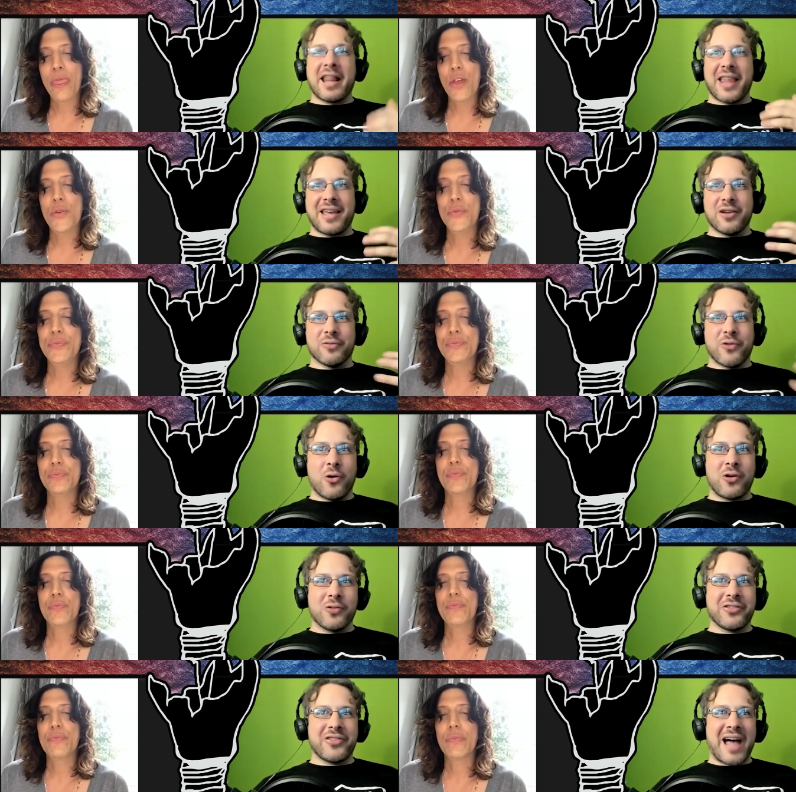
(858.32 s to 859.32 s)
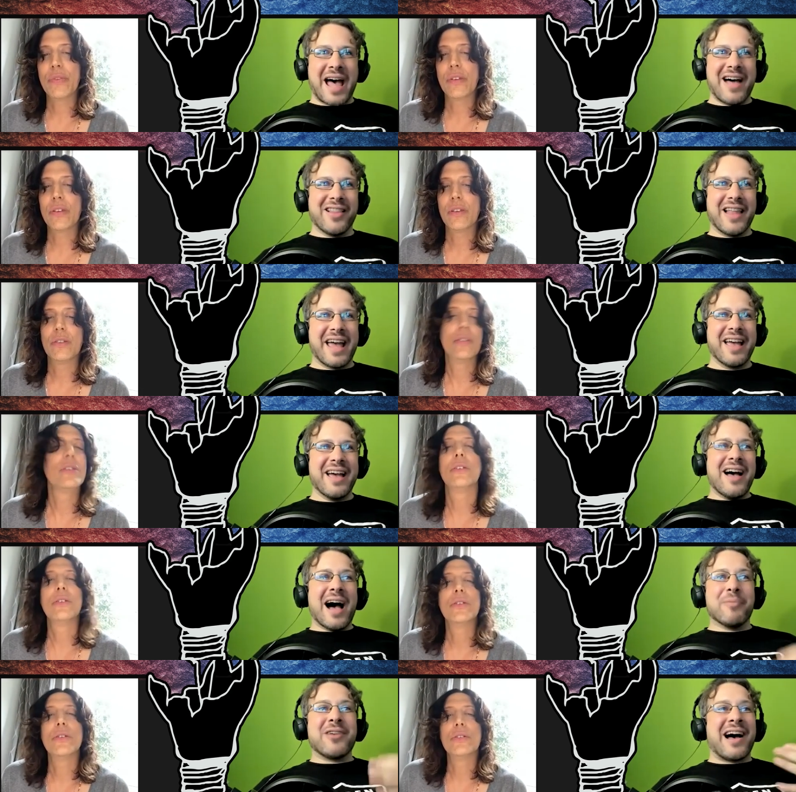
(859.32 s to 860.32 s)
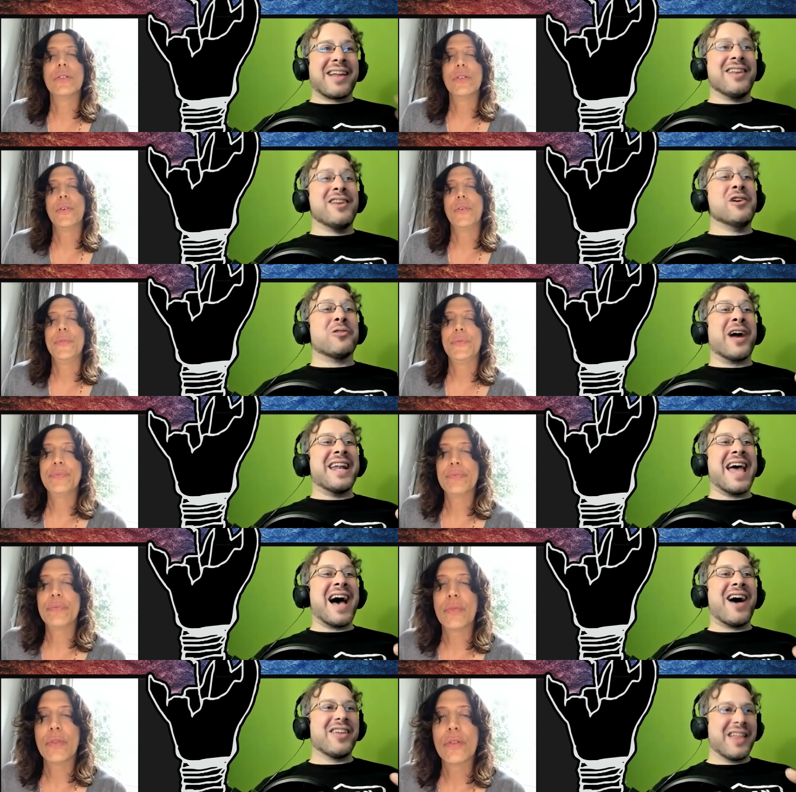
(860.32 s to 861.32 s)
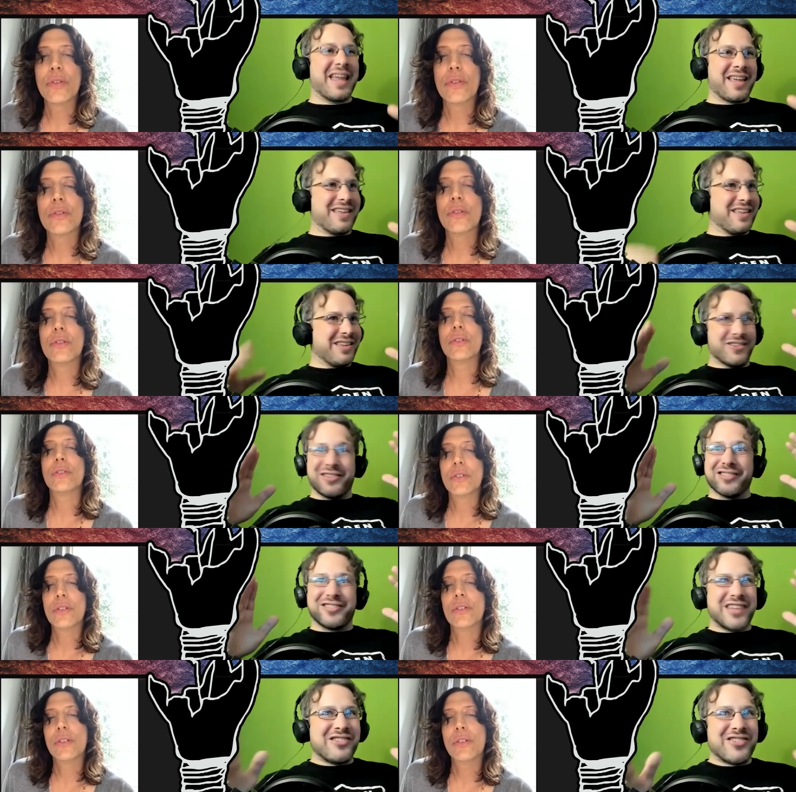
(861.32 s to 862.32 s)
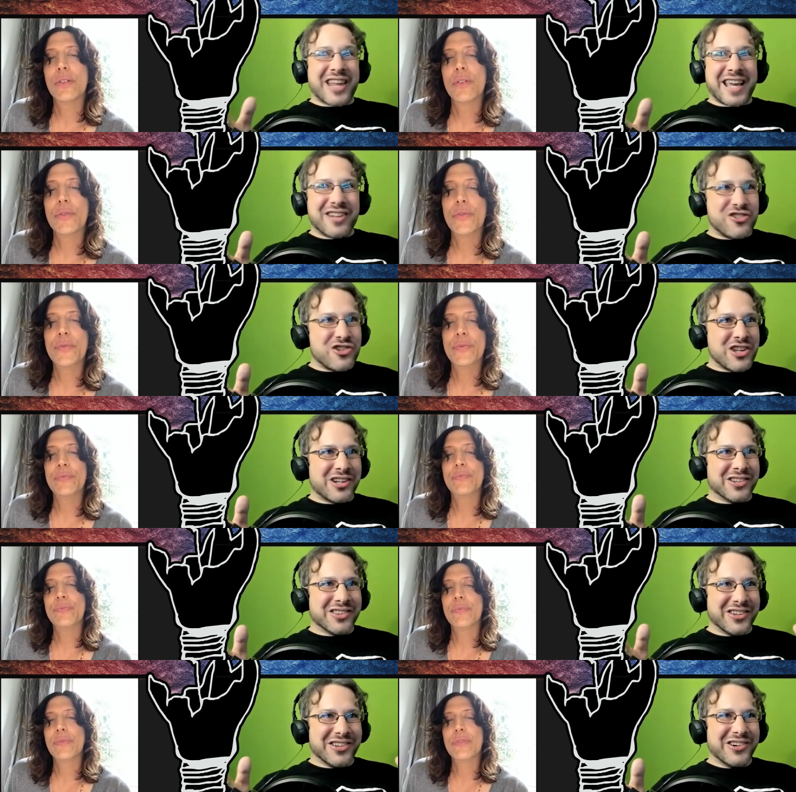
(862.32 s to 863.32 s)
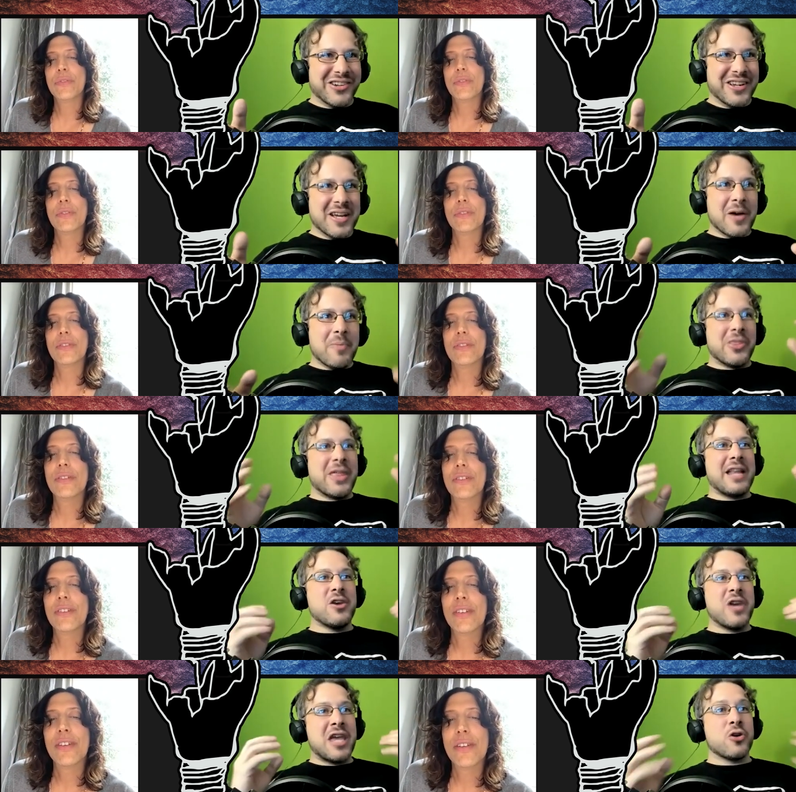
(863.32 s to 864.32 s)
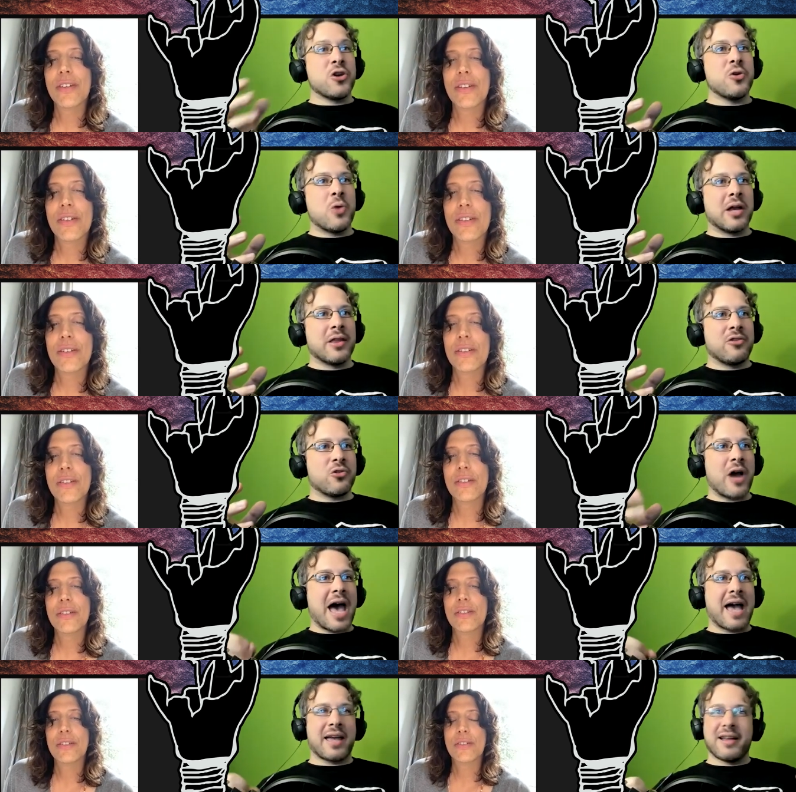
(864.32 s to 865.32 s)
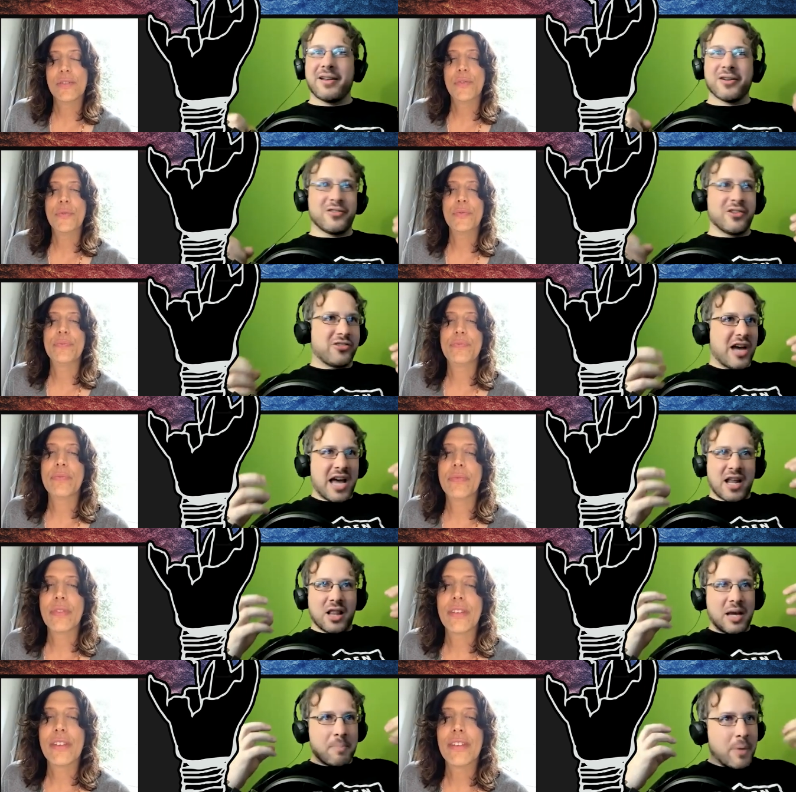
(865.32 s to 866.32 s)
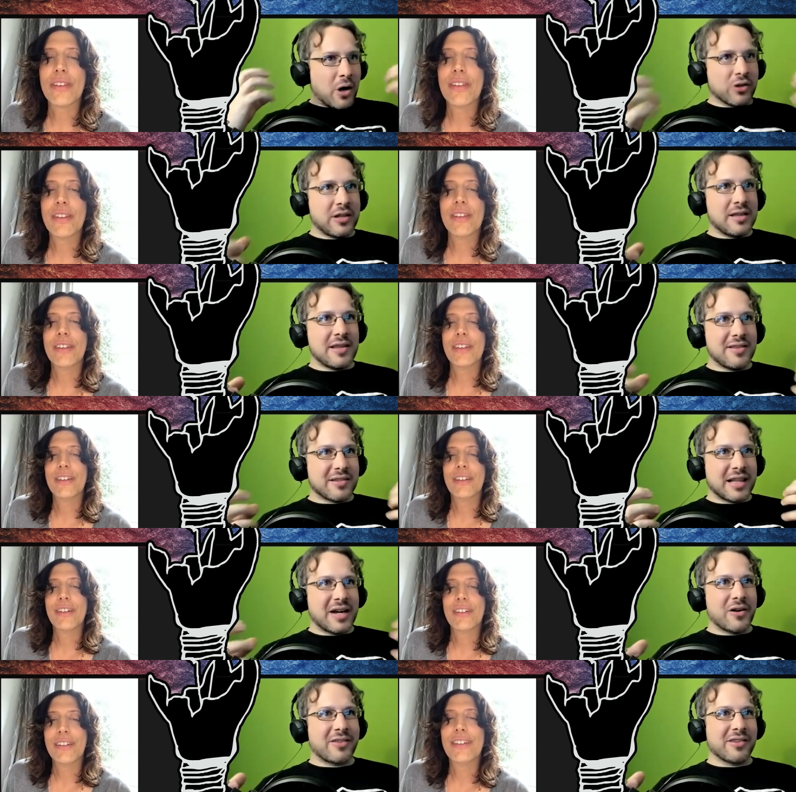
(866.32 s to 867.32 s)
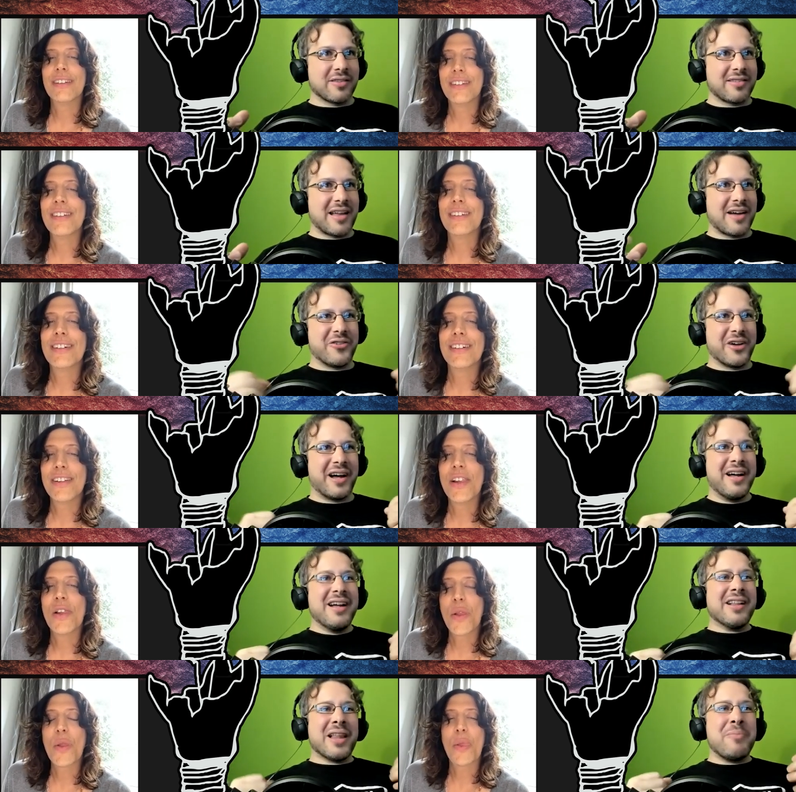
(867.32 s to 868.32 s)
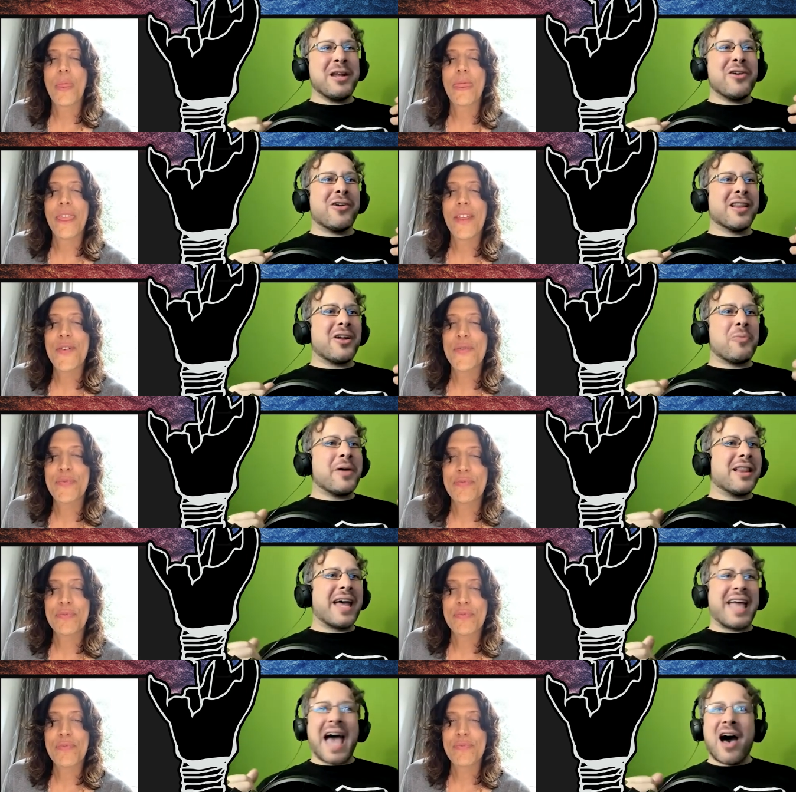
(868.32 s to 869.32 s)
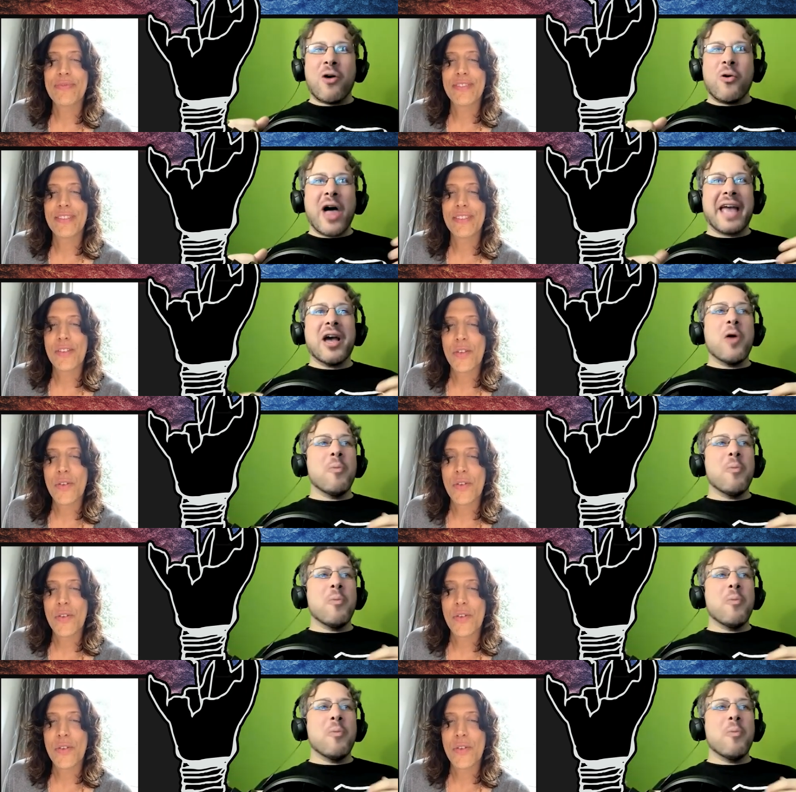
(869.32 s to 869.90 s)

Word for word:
Speaker 1: of like your vocal style. Like I'm talking to you right now, you like you're just such like a chill dude, but then you hear you on the track and you're just kind of like belting these lyrics and stuff. Uh let me know a little bit like how like